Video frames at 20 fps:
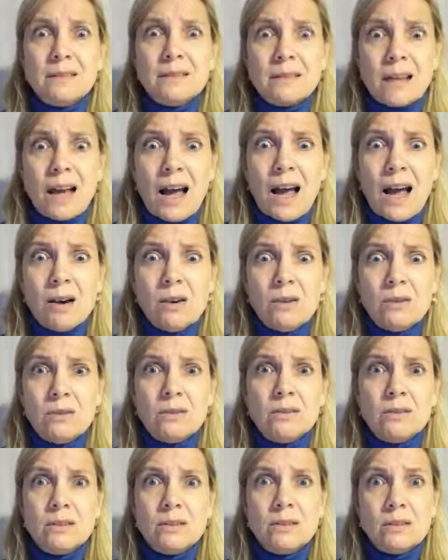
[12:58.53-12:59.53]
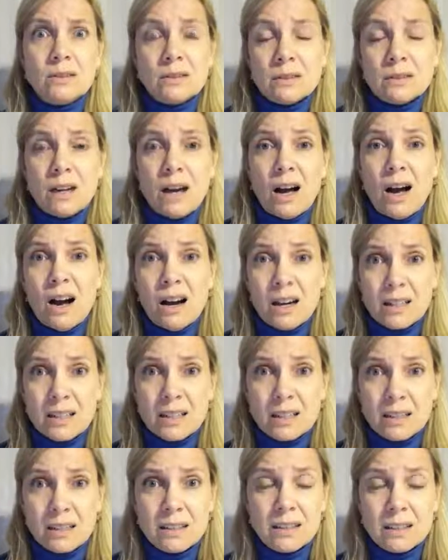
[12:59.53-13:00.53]
how hard
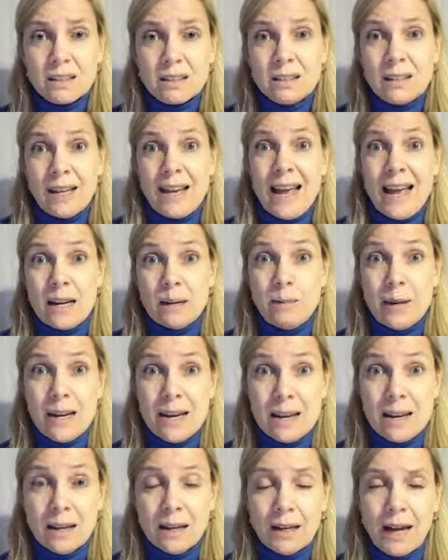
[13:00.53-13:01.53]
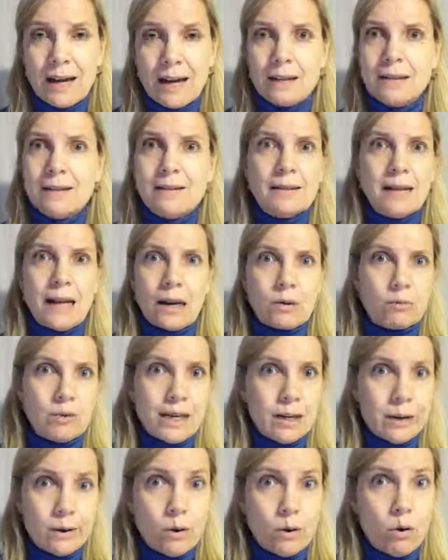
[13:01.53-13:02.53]
can it be? Like, this is like
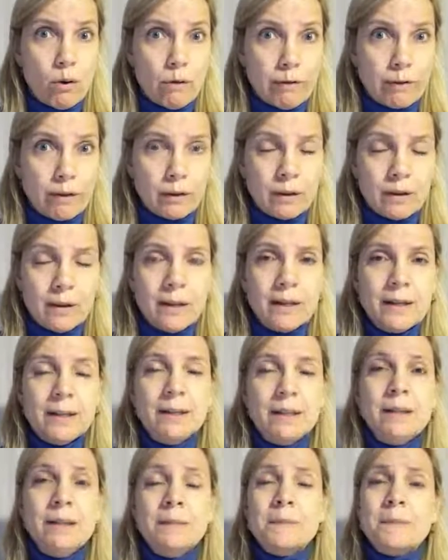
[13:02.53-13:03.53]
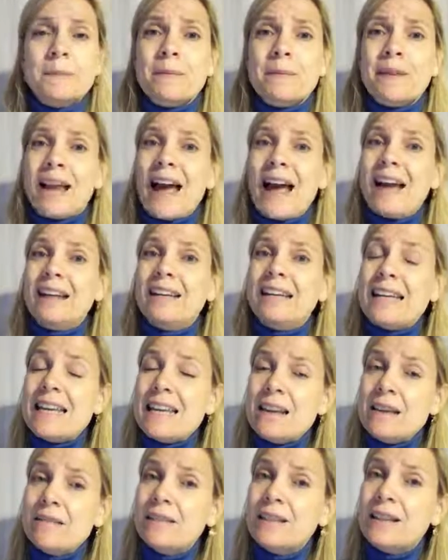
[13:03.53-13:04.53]
really awful. And
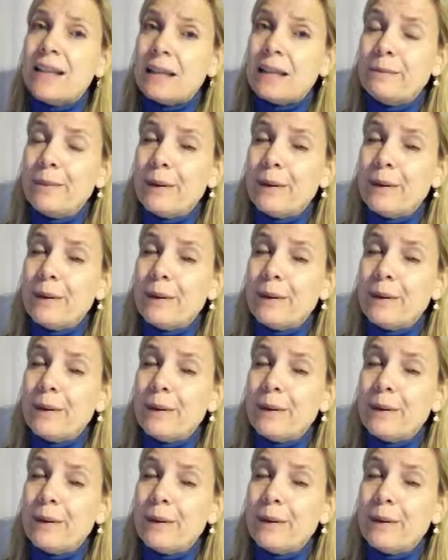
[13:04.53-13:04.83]
even that